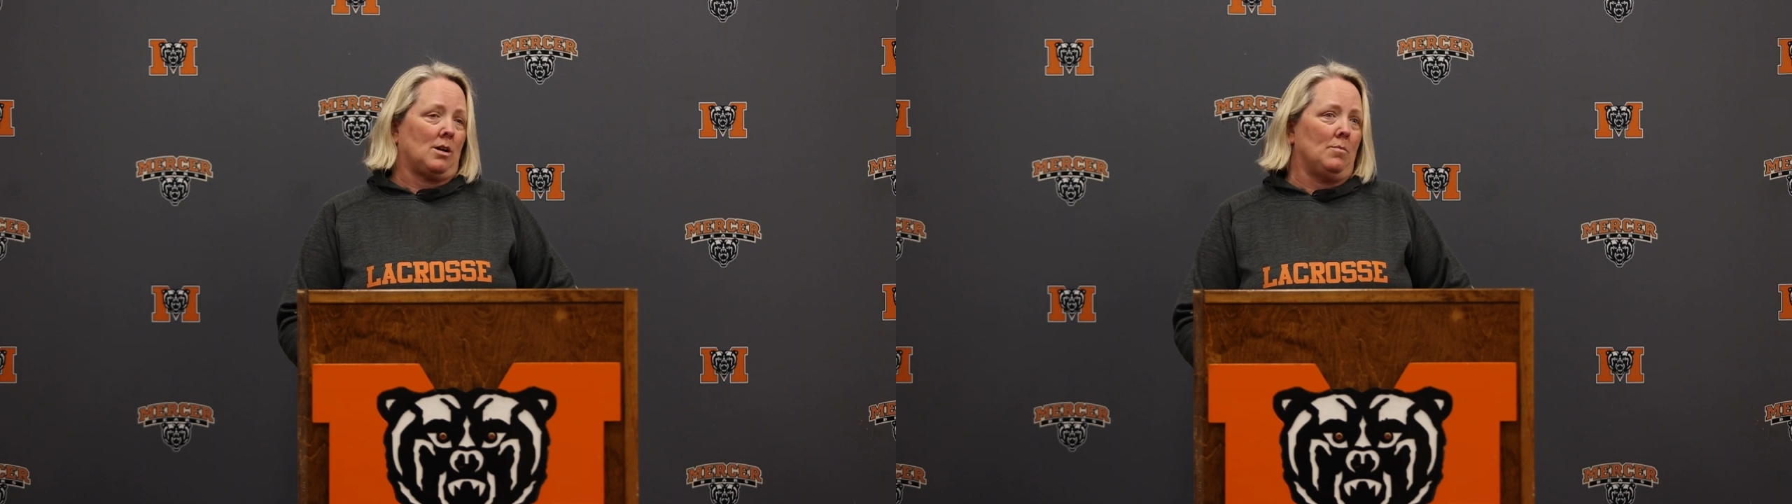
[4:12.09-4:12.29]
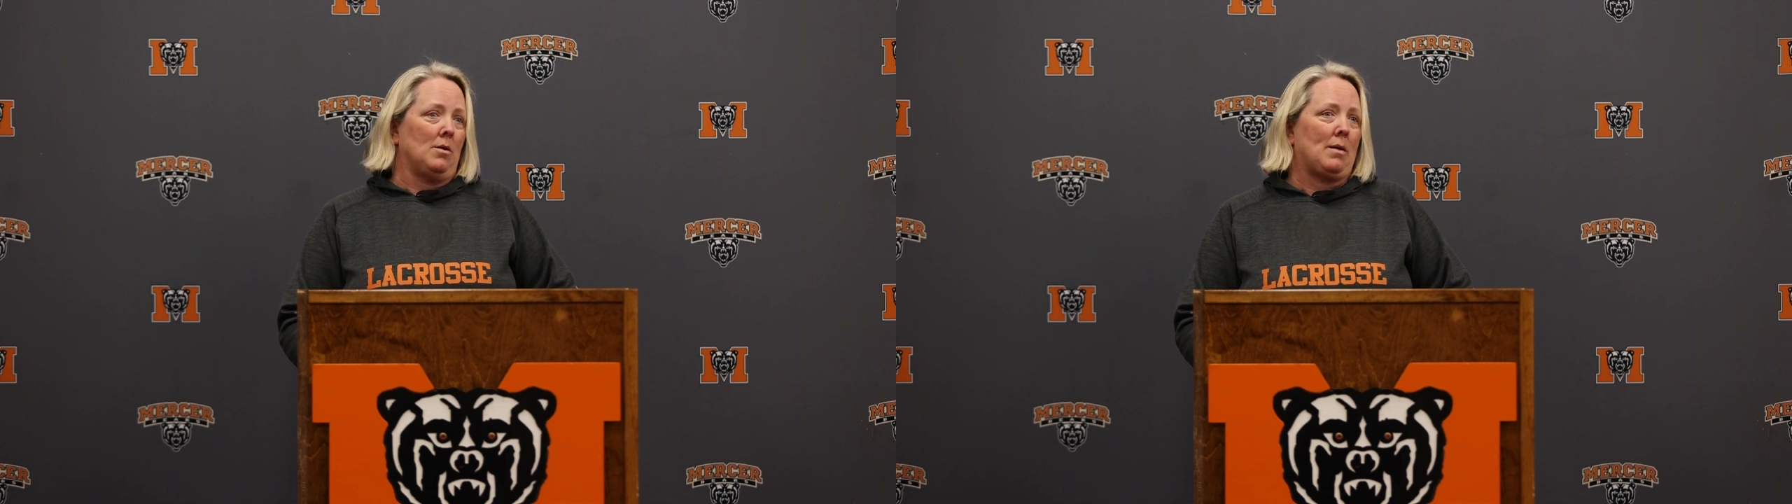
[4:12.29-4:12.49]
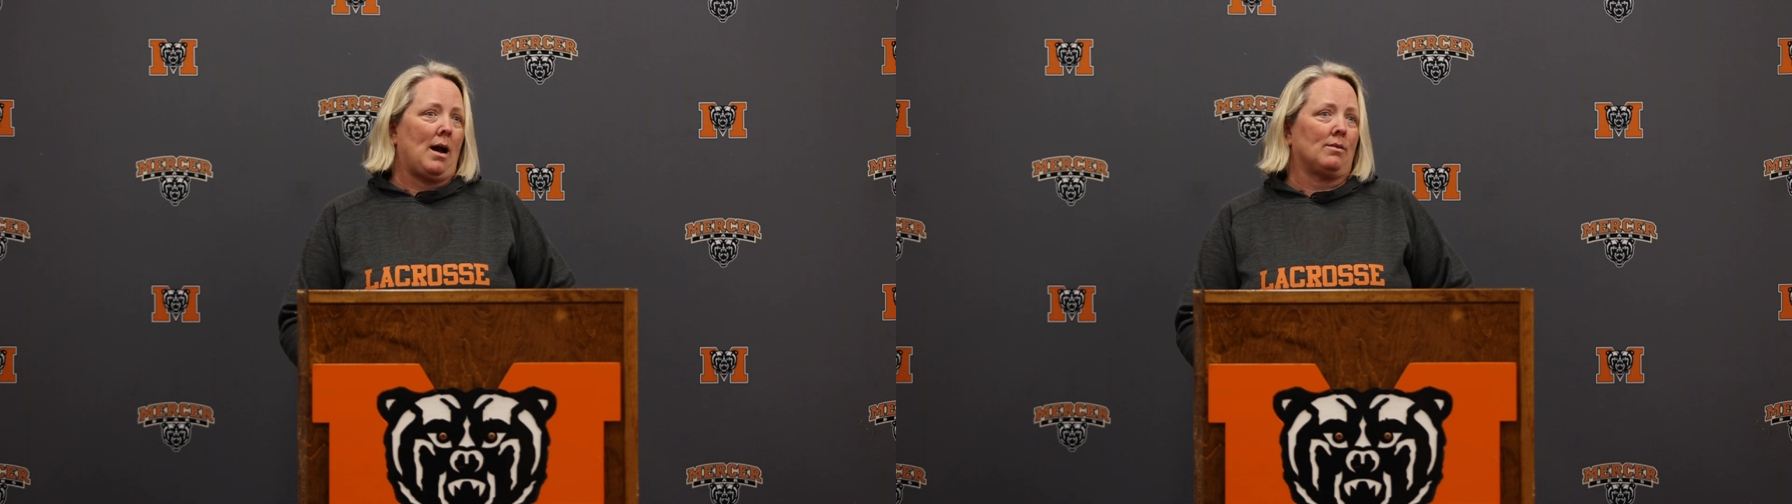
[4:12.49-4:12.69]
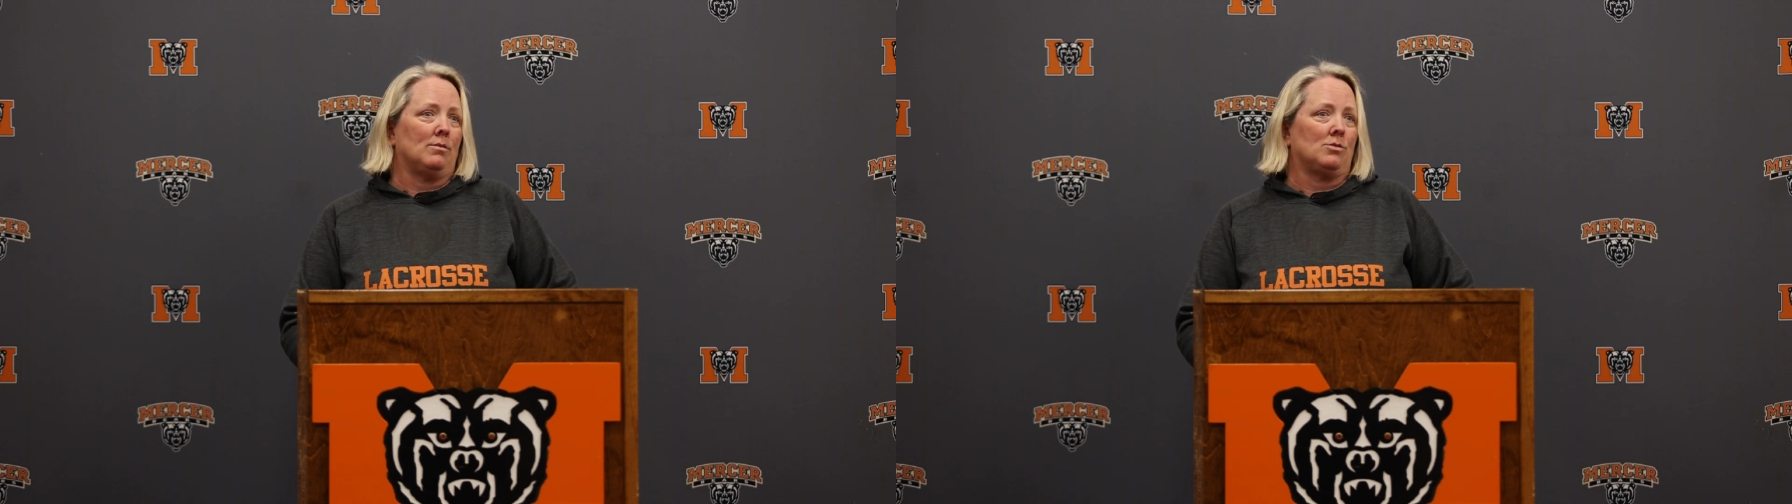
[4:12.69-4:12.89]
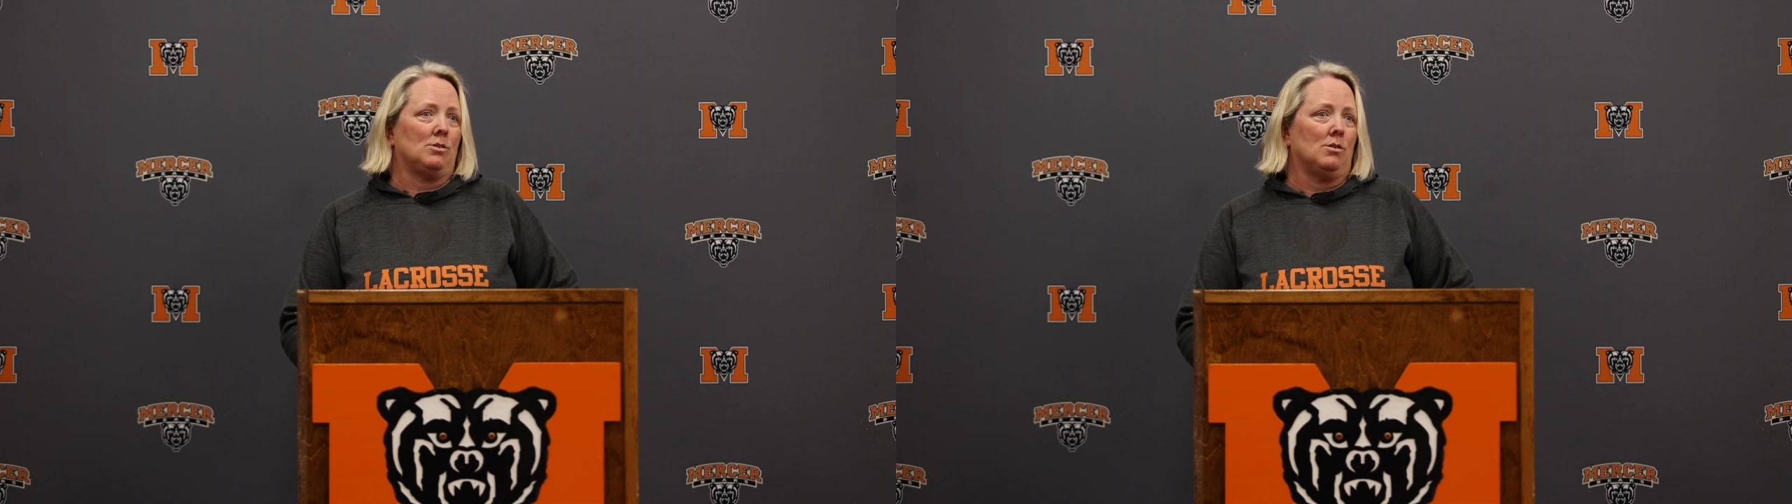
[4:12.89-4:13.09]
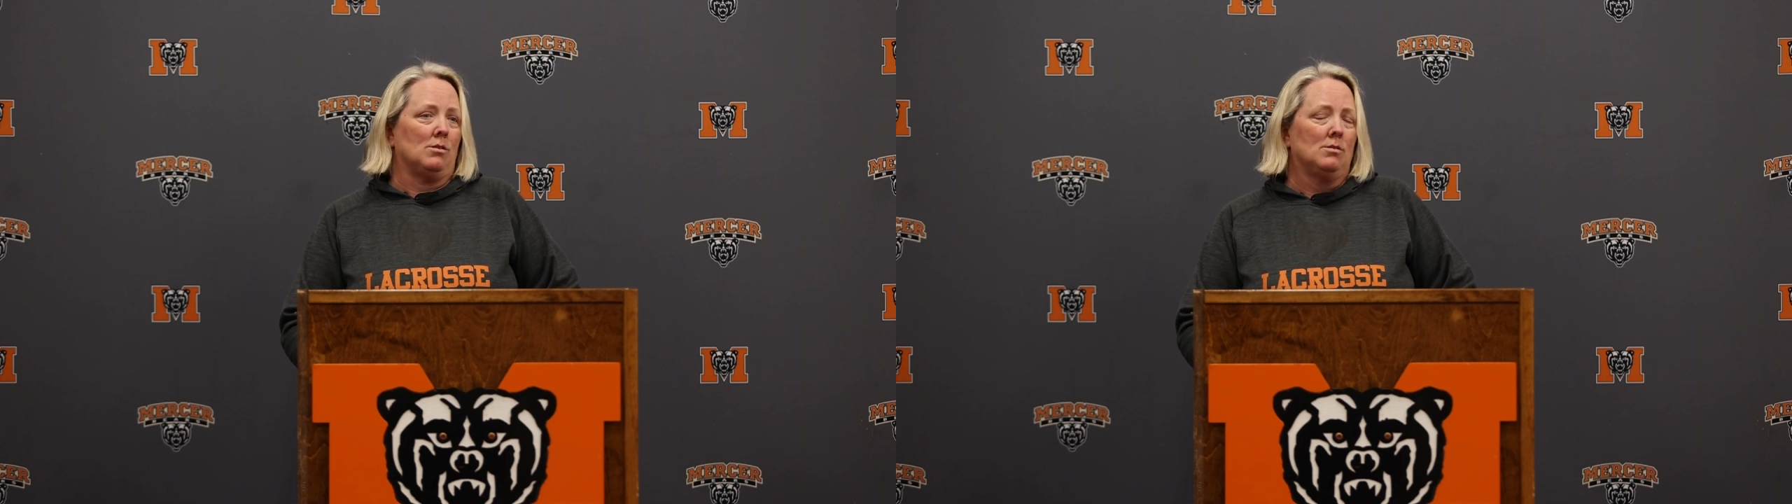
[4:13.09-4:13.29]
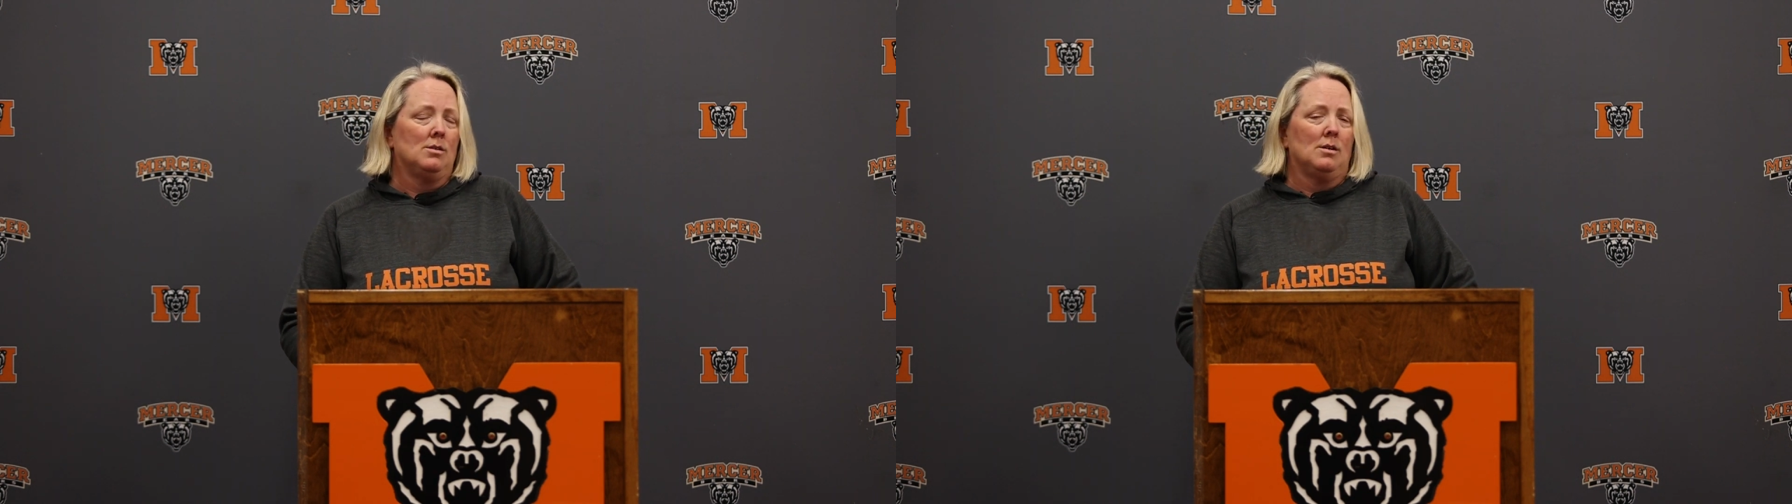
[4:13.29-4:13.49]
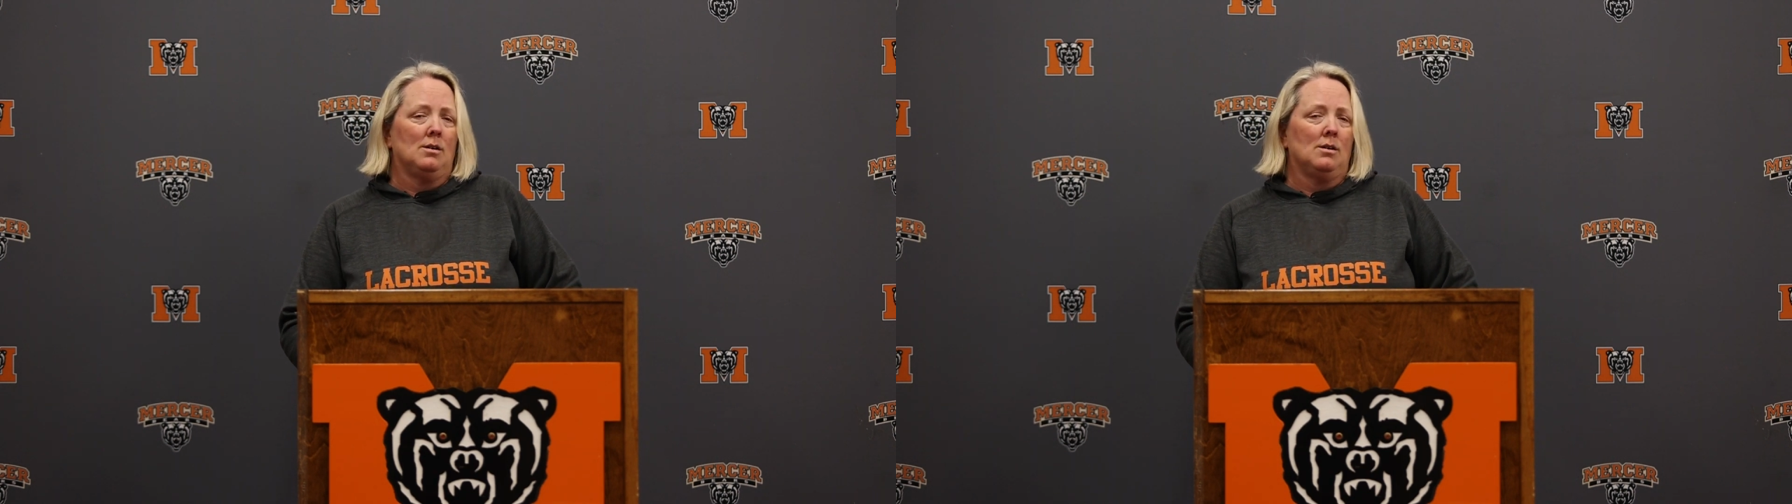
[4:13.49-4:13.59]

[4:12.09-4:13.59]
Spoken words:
coming back this year,